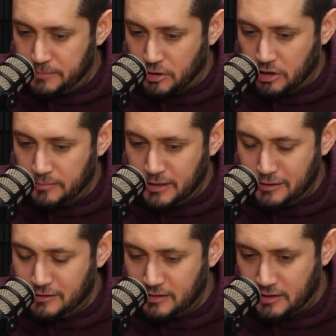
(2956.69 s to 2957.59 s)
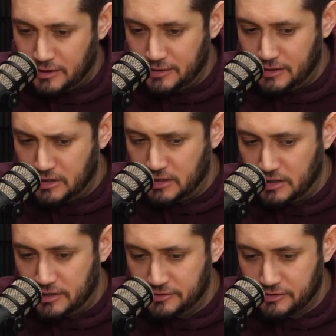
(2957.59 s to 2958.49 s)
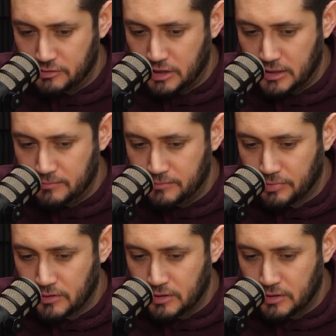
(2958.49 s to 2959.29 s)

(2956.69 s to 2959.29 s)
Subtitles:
Perlman on Instagram.